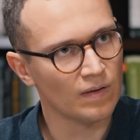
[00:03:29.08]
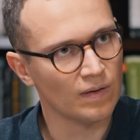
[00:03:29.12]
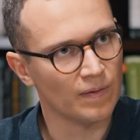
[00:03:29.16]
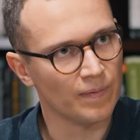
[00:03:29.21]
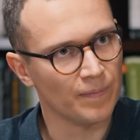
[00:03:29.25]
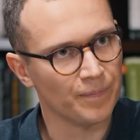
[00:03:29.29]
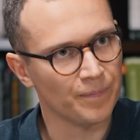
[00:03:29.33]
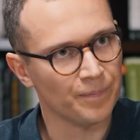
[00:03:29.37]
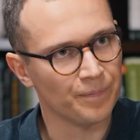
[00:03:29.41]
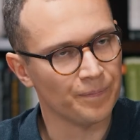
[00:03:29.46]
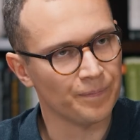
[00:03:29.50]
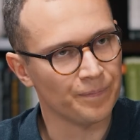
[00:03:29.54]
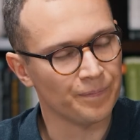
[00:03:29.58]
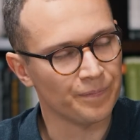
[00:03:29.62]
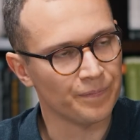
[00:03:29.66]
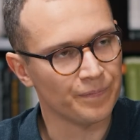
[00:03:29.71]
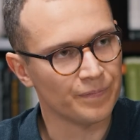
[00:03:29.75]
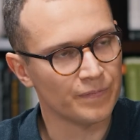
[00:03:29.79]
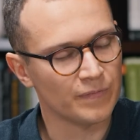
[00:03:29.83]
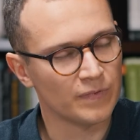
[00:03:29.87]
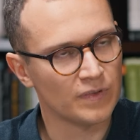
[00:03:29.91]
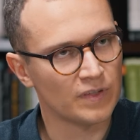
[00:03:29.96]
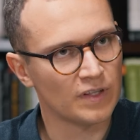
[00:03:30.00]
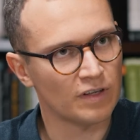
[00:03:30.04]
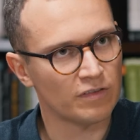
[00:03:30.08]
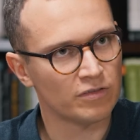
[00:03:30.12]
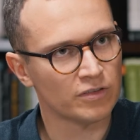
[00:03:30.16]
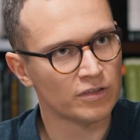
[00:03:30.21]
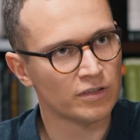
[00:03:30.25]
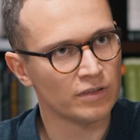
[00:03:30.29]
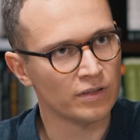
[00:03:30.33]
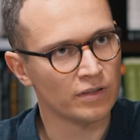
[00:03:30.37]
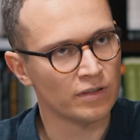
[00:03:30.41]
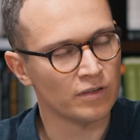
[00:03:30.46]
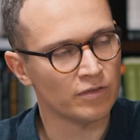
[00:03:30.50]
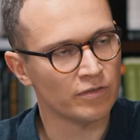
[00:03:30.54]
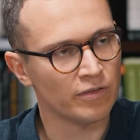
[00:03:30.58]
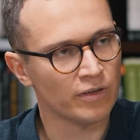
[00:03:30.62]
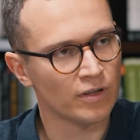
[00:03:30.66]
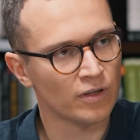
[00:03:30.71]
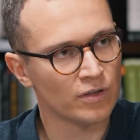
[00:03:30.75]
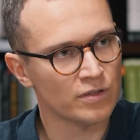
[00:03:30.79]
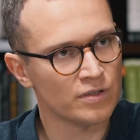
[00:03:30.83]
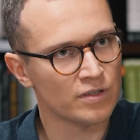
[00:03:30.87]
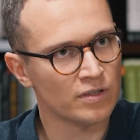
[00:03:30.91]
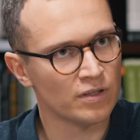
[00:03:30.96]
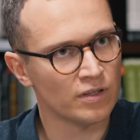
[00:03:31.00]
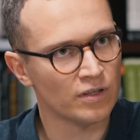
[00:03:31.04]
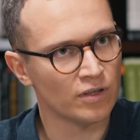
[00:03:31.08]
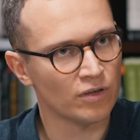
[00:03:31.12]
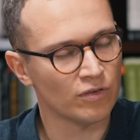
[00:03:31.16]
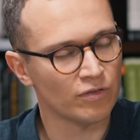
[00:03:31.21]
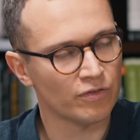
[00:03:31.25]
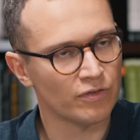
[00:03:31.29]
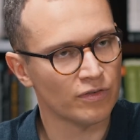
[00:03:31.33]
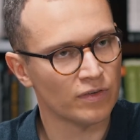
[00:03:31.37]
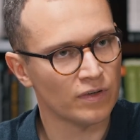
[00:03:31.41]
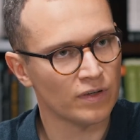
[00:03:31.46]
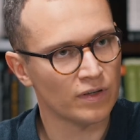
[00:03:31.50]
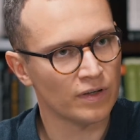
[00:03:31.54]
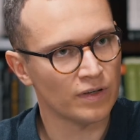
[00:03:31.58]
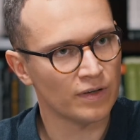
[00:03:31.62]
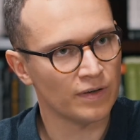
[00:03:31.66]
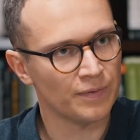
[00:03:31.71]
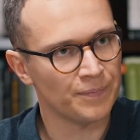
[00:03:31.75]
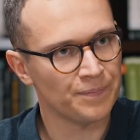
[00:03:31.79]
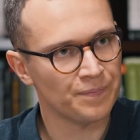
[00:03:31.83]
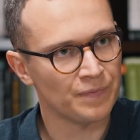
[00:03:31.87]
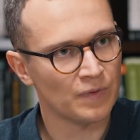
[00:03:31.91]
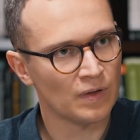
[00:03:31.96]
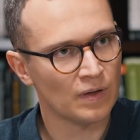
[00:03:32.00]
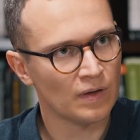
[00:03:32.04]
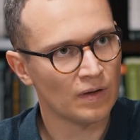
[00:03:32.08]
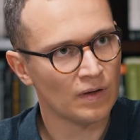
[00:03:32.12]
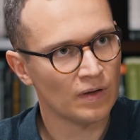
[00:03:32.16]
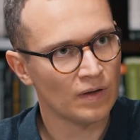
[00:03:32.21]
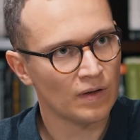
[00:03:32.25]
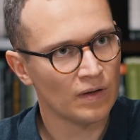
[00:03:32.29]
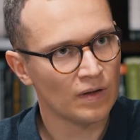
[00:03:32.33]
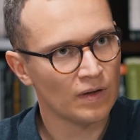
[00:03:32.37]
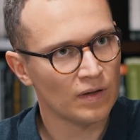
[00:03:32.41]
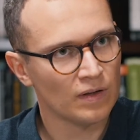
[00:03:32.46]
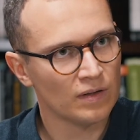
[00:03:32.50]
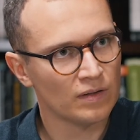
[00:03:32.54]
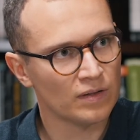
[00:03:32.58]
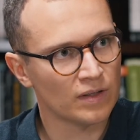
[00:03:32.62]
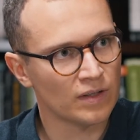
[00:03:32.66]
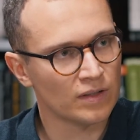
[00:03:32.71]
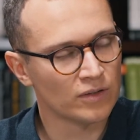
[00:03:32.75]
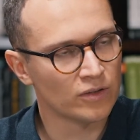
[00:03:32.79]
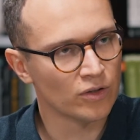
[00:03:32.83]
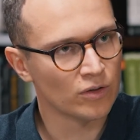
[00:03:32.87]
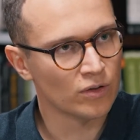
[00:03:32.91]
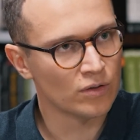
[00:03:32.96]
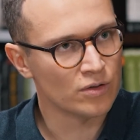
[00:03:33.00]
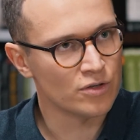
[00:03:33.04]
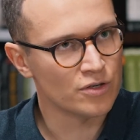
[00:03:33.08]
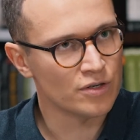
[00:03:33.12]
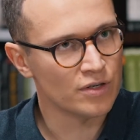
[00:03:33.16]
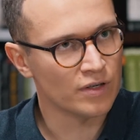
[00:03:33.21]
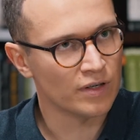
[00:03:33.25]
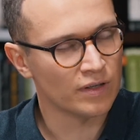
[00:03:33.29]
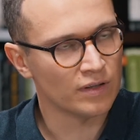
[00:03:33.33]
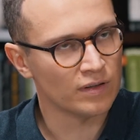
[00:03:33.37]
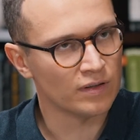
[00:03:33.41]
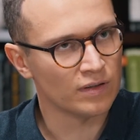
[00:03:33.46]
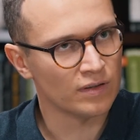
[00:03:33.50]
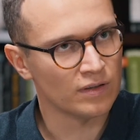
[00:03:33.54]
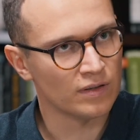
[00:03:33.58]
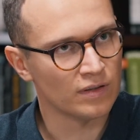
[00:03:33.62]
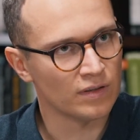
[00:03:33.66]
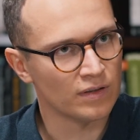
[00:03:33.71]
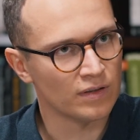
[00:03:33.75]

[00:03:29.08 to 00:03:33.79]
Definitely the velocity of technology and